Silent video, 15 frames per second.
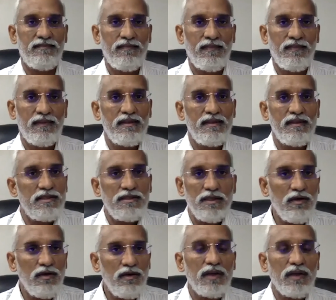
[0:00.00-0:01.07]
this is a
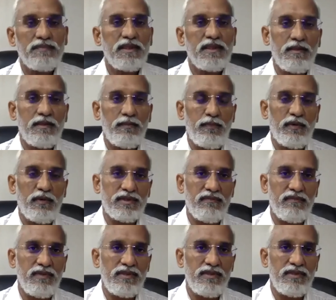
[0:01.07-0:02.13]
non-obstante provision
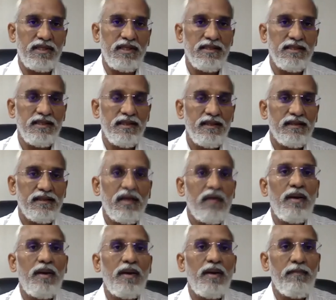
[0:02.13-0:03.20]
which says there will be a
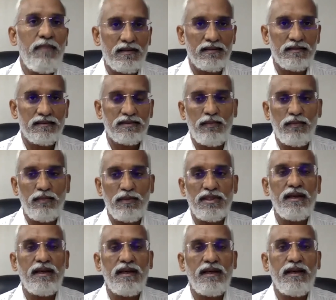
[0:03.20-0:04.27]
bar. Suppose an
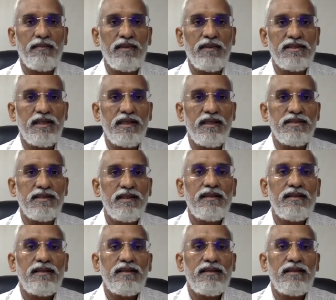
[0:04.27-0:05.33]
enactment says
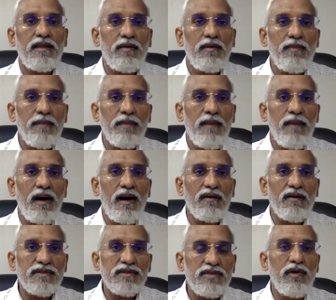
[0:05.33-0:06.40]
that there will be a bar of a
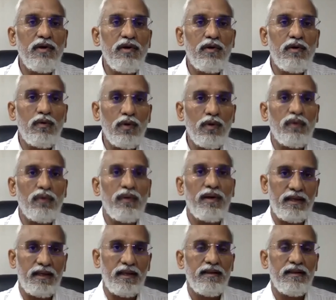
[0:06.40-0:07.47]
civil court to
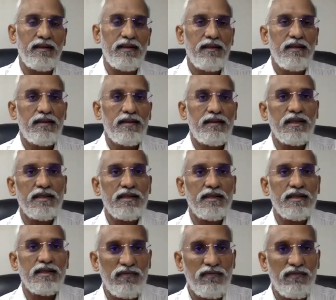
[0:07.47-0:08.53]
entertain. Take the case
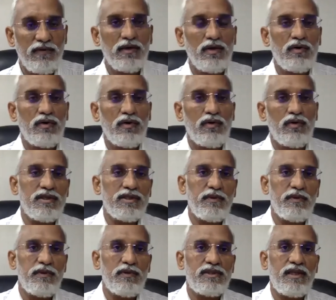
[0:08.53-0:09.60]
of rent control disputes,
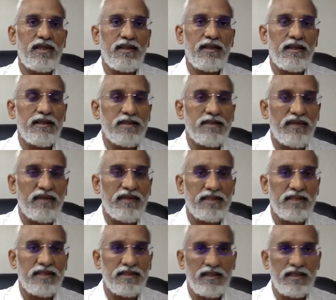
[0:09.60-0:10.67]
take the case of, as I
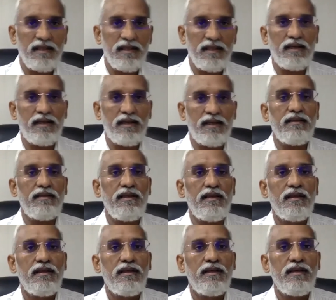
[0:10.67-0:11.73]
said, DRT, the
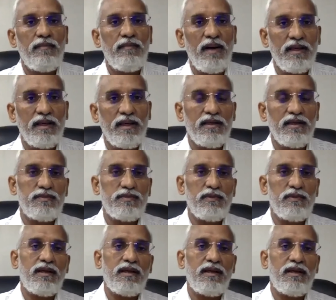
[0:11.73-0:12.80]
banking disputes,
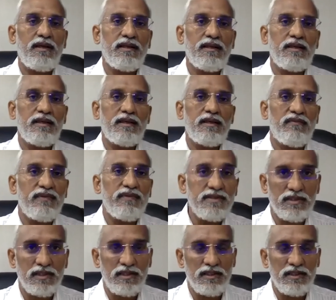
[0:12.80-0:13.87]
or take the case of
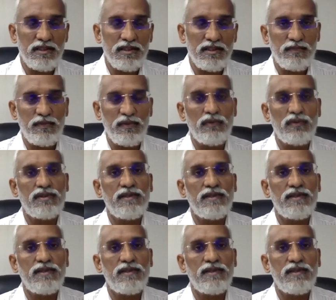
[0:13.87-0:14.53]
insolvency disputes,